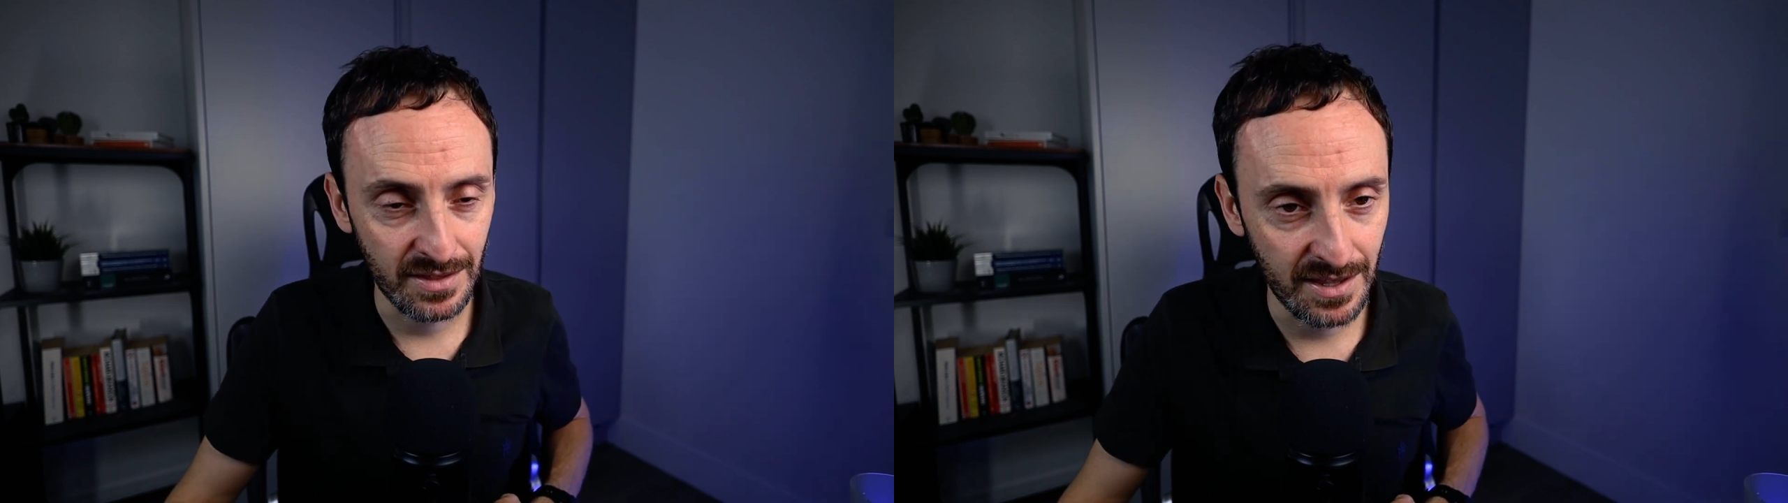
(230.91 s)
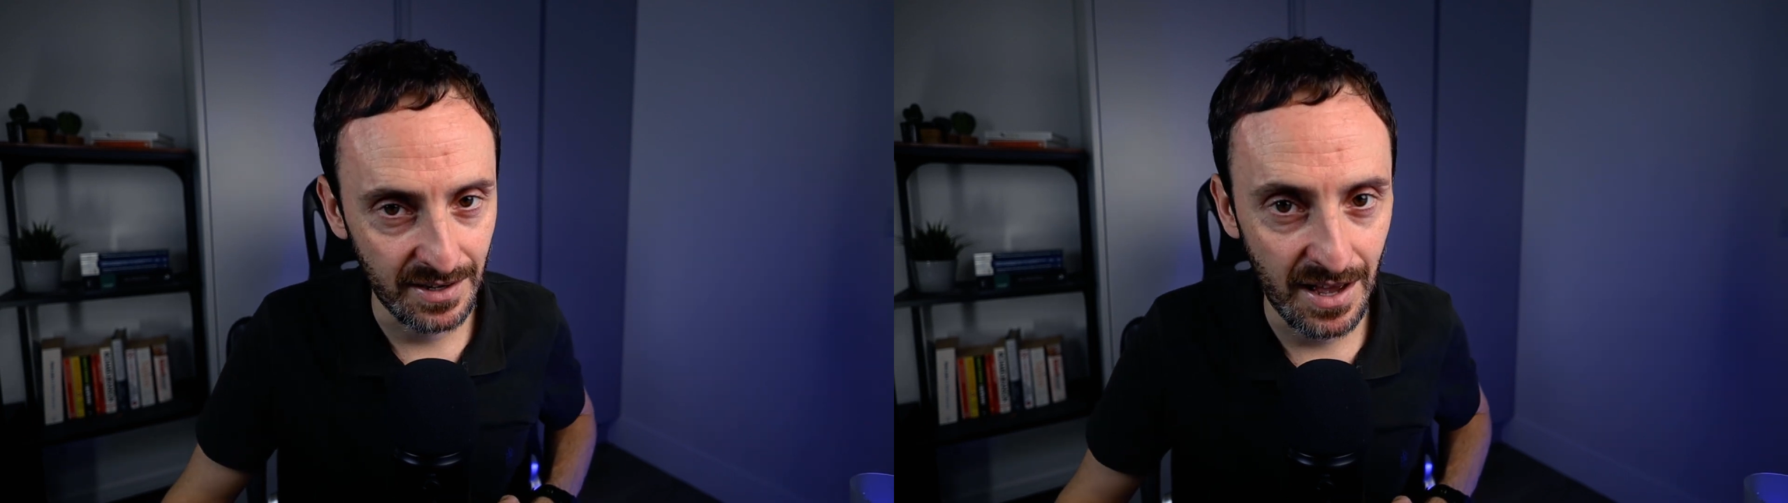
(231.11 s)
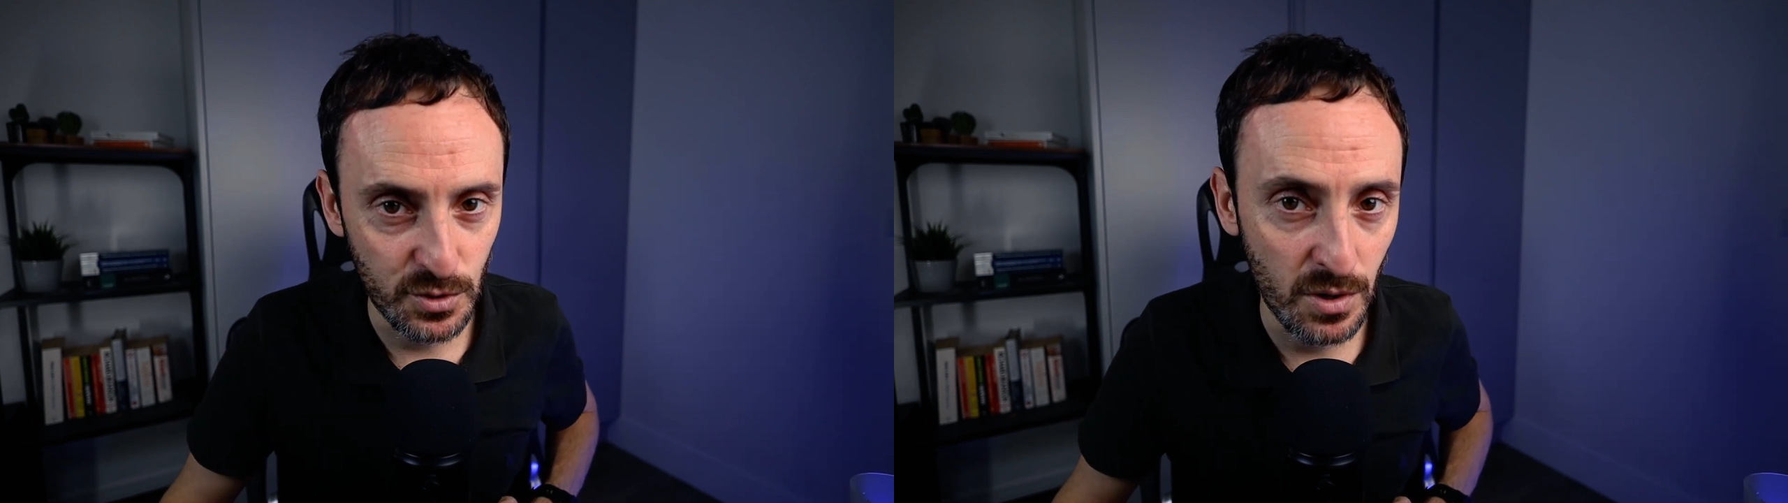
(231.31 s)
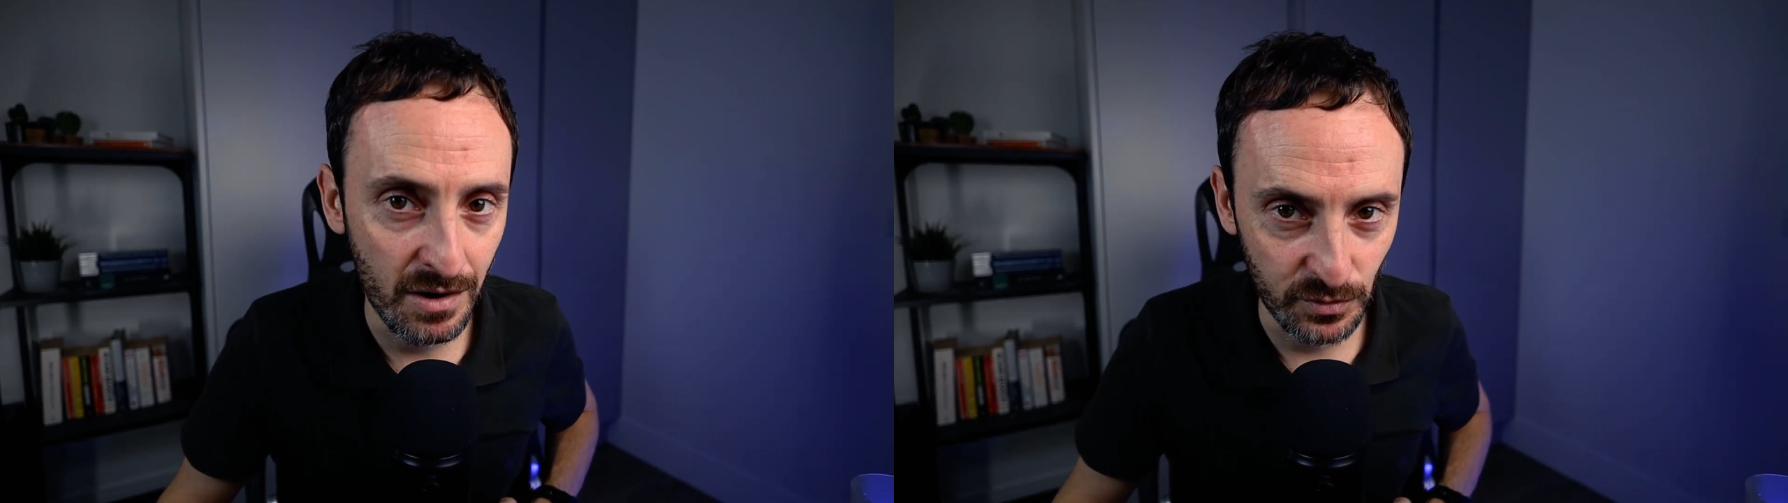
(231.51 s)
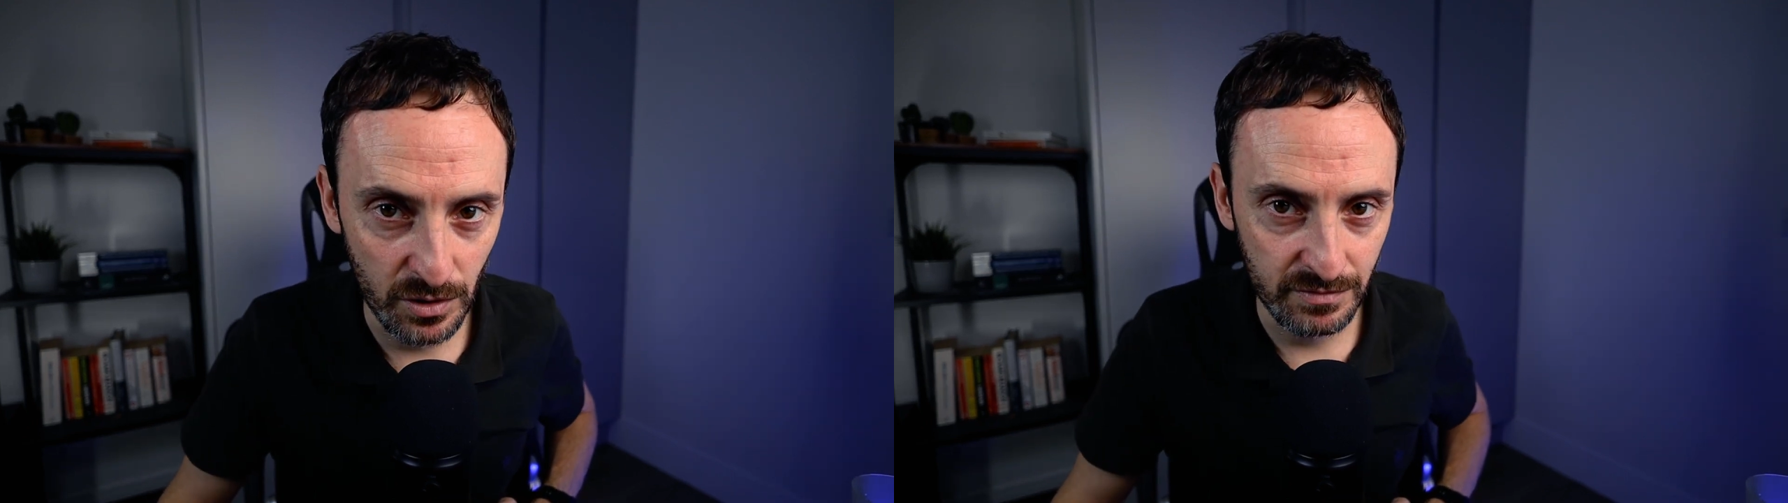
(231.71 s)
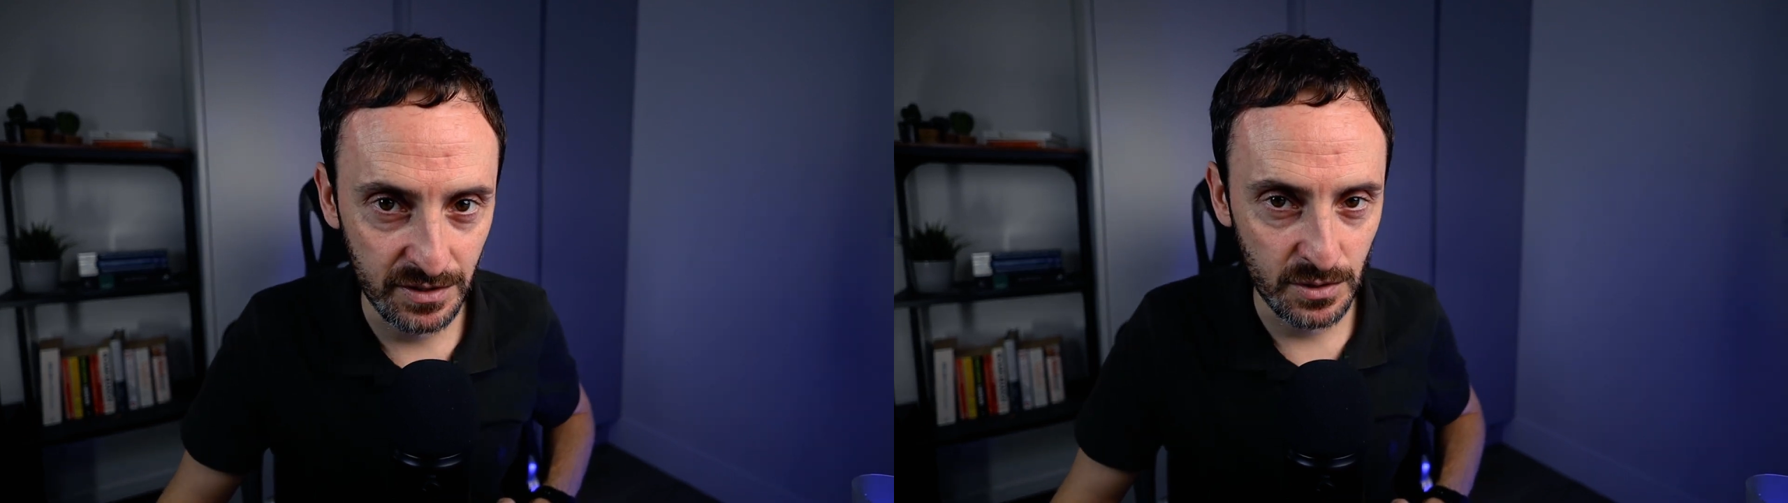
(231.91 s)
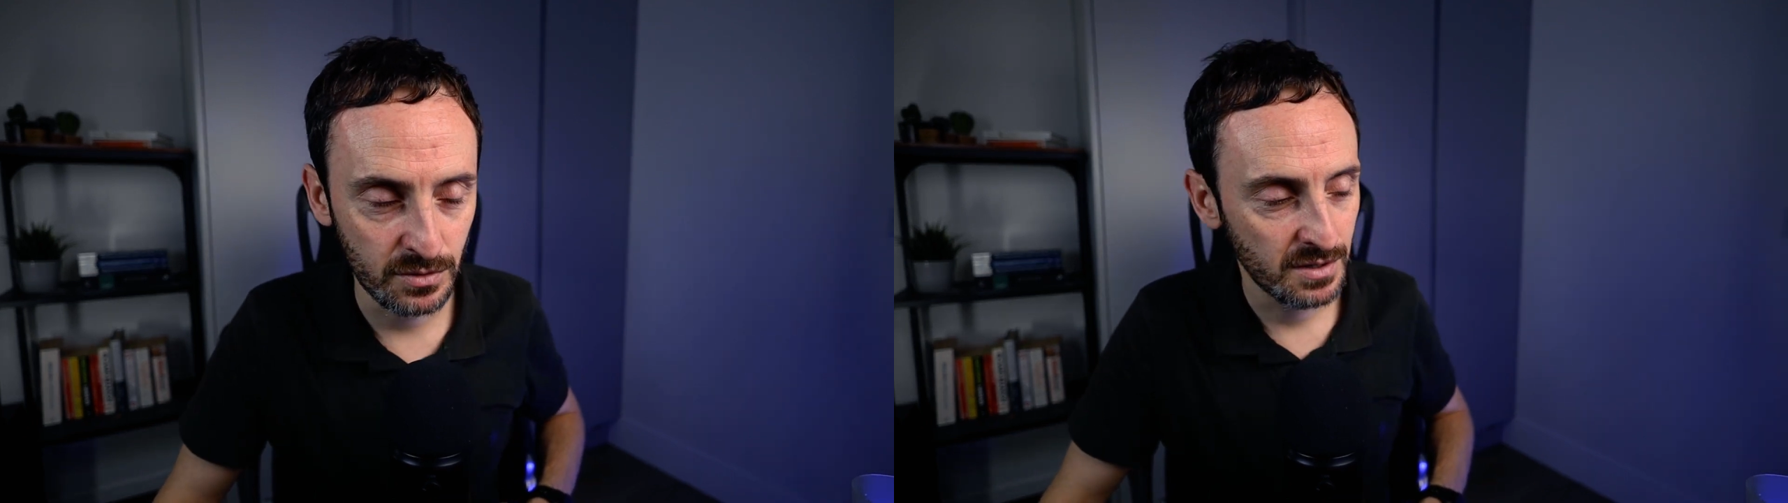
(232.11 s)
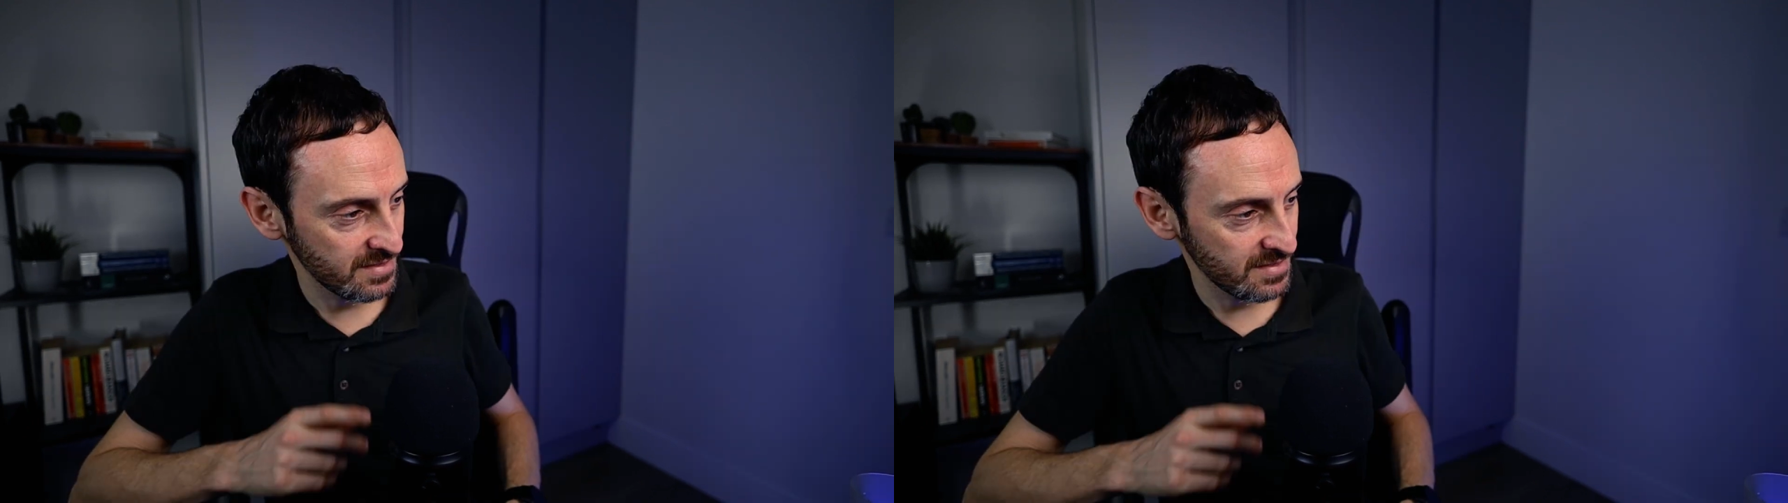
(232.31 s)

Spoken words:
then I do have another video.